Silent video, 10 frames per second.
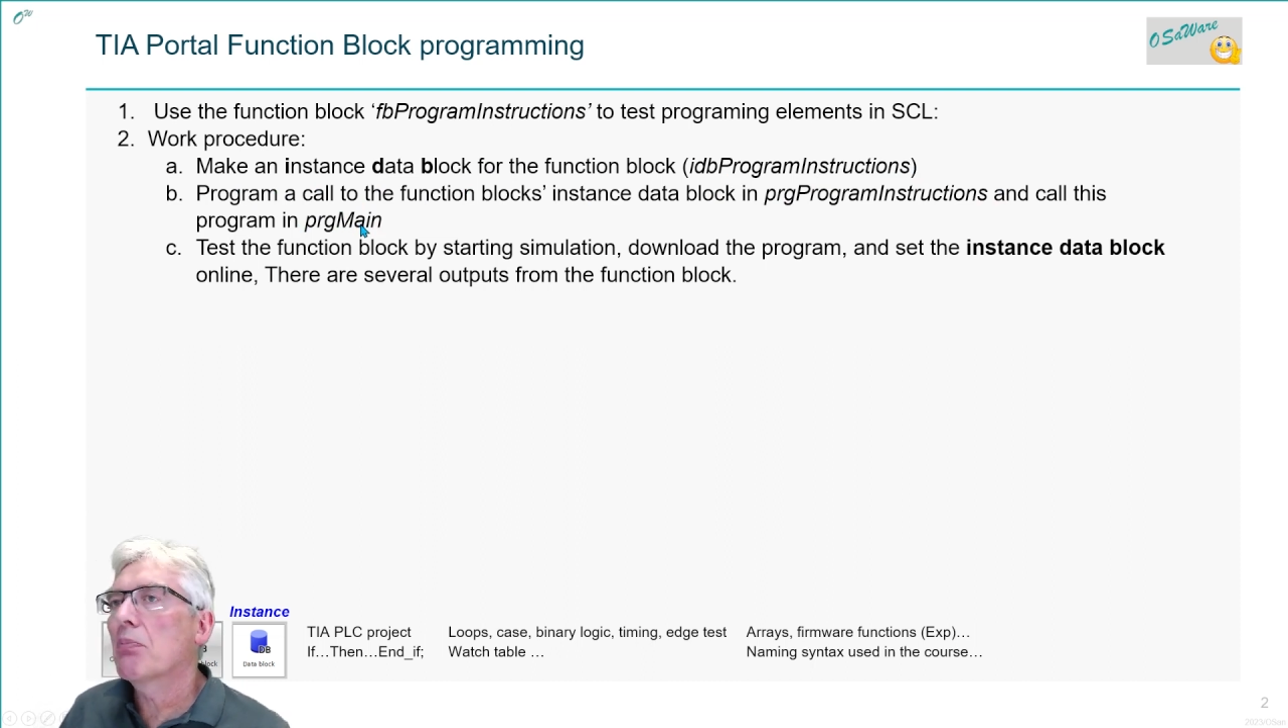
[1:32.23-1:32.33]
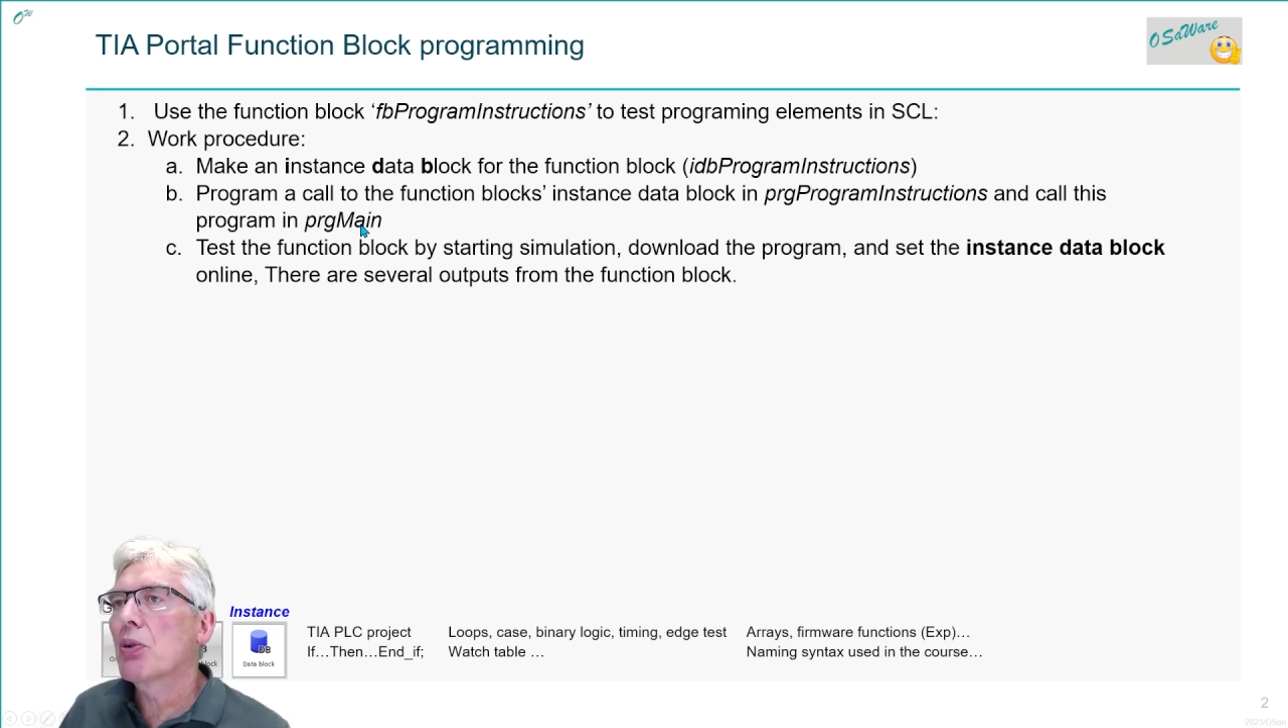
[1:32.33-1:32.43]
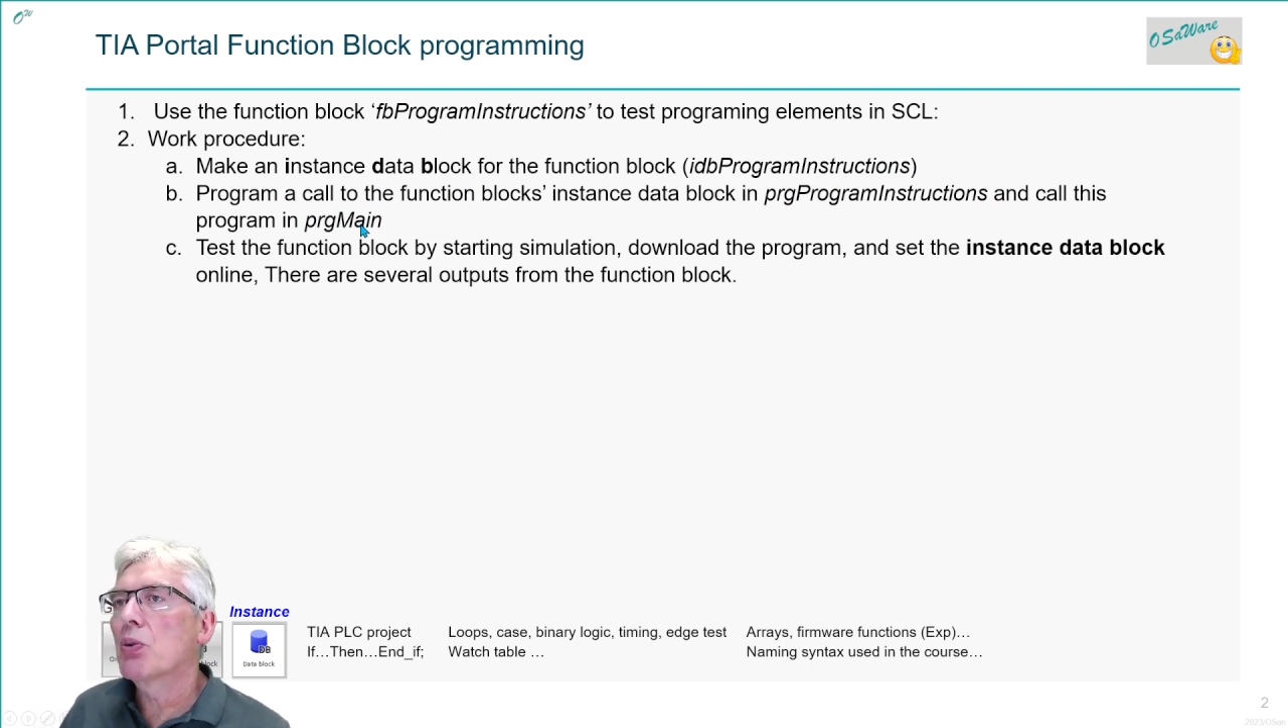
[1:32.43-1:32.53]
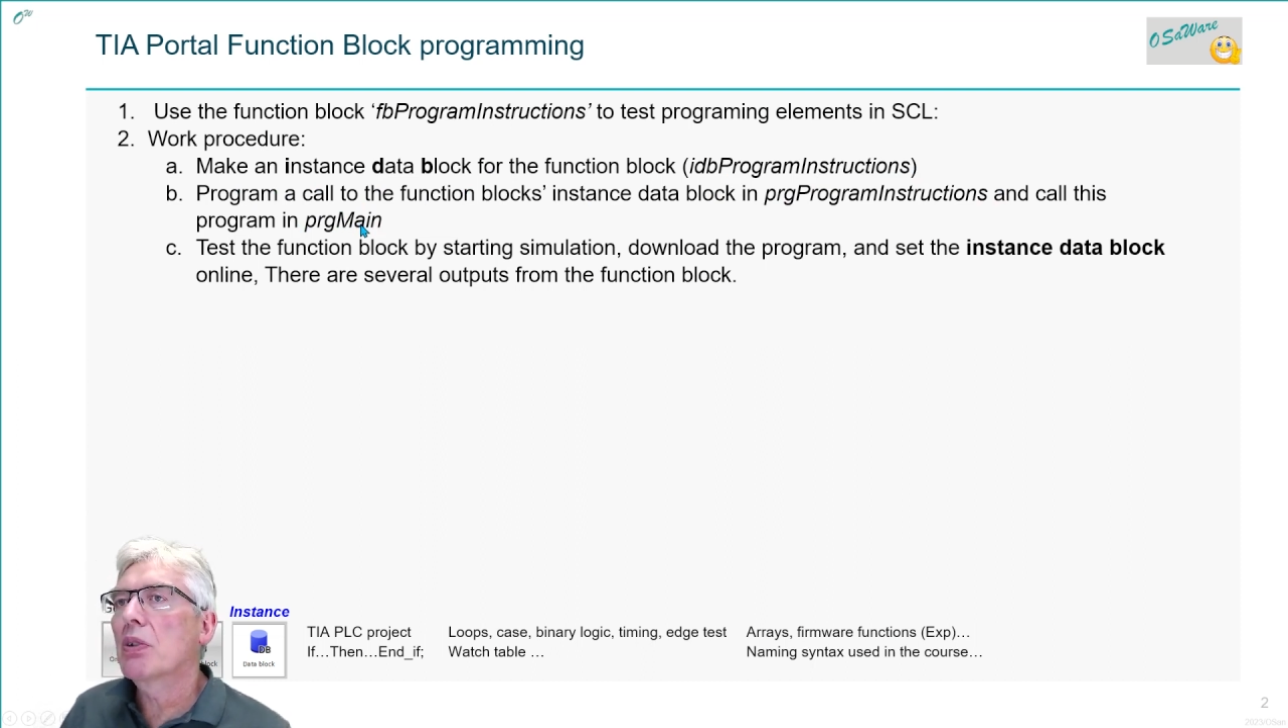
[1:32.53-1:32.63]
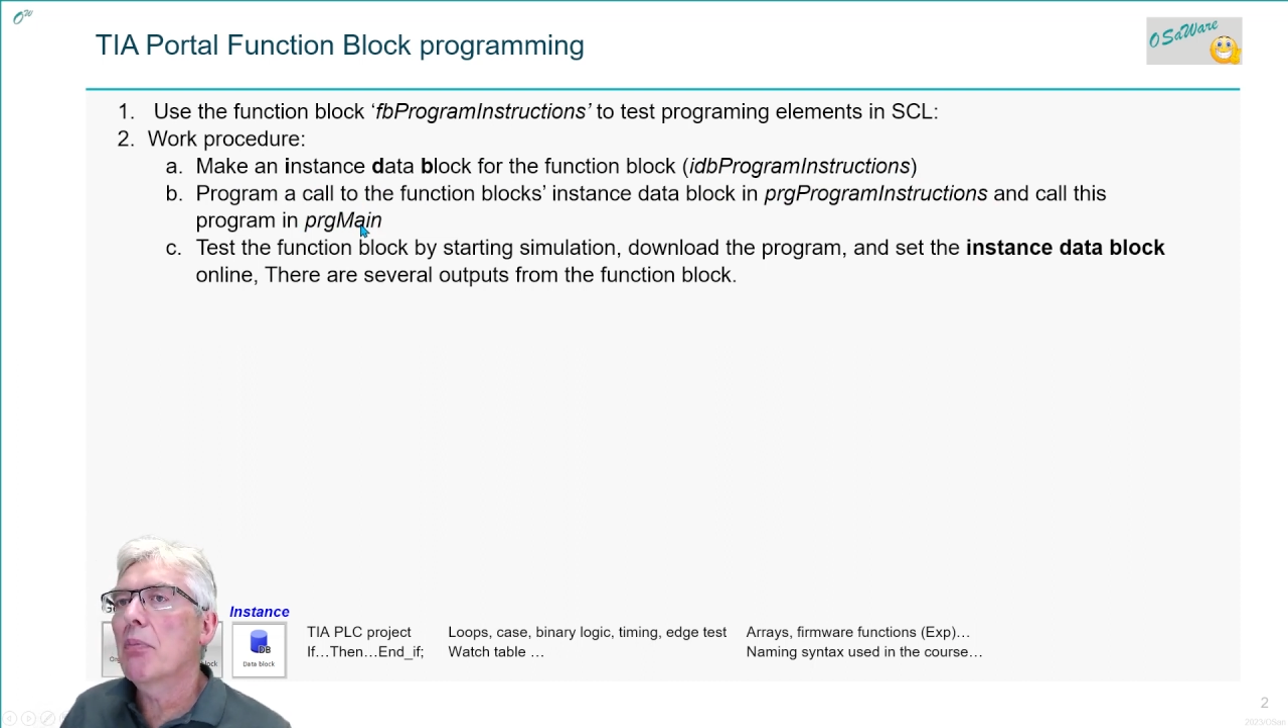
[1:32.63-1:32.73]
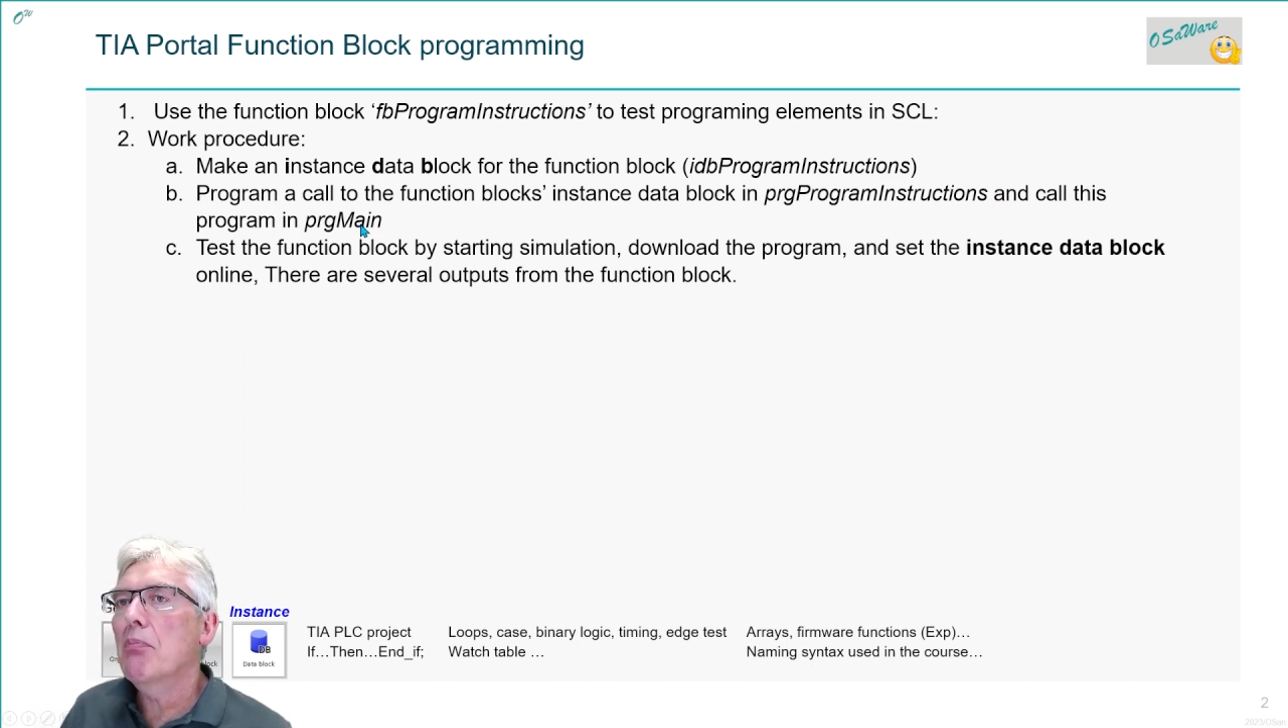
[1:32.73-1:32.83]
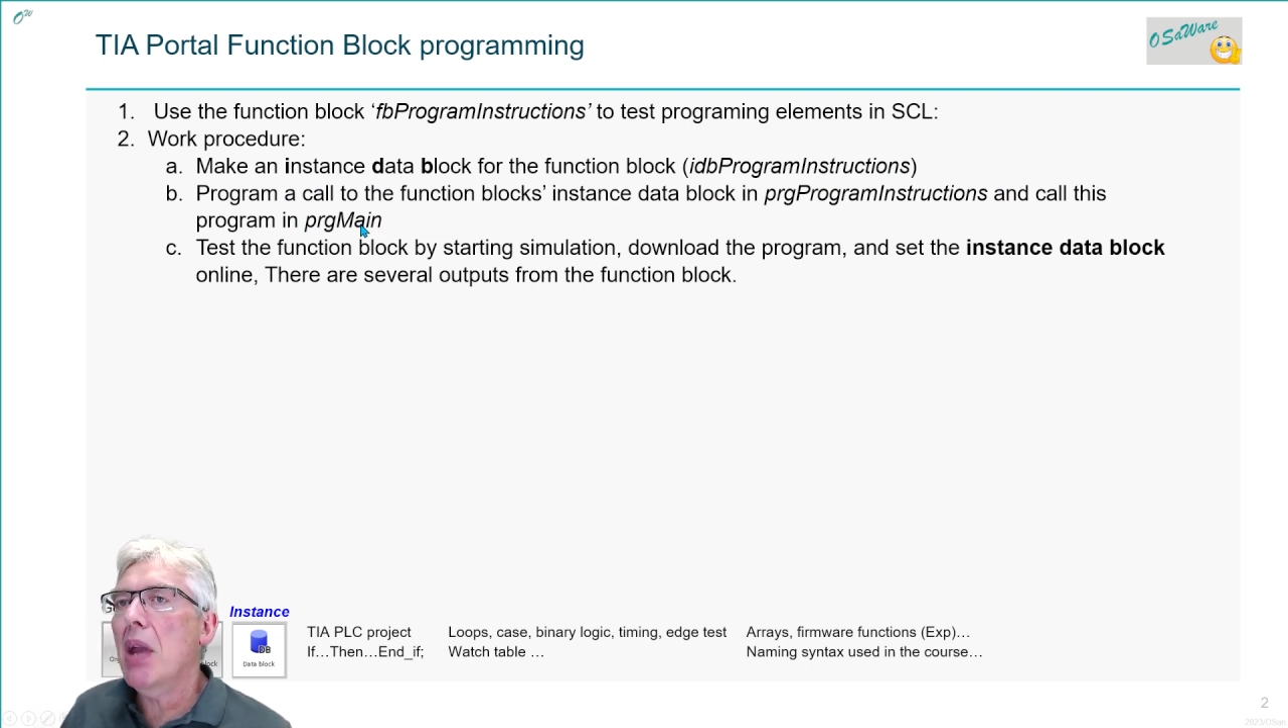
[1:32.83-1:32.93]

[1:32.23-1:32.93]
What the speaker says: program